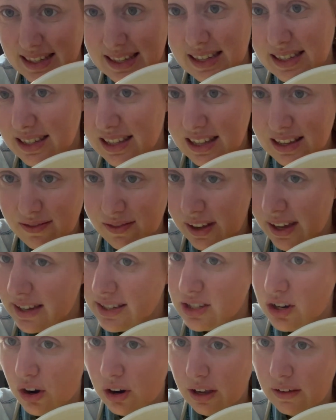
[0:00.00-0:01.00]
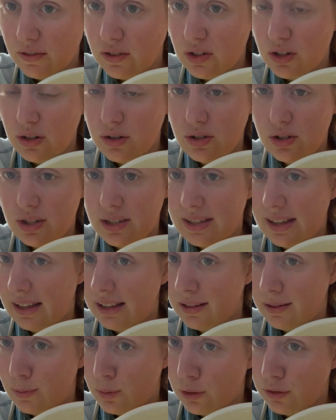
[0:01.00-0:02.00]
easily fixed. All you have to do is just add a
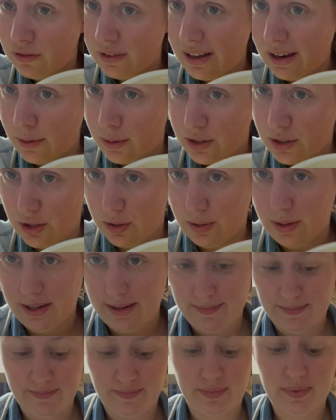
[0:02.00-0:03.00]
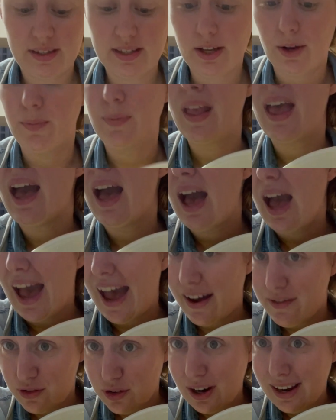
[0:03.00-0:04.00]
little more flour to it. So
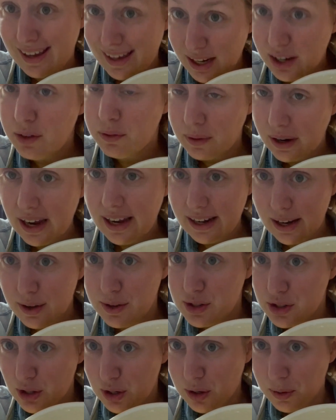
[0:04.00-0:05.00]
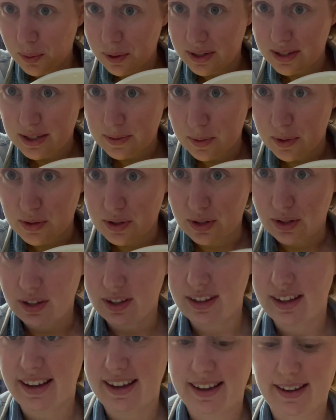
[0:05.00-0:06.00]
after I get it right, I'll show you what it's supposed to look
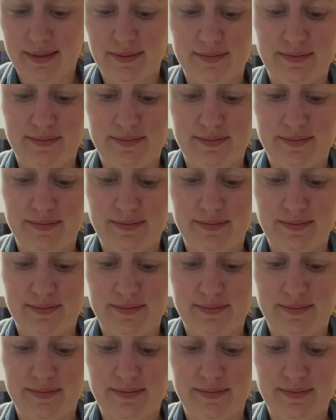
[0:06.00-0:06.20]
like.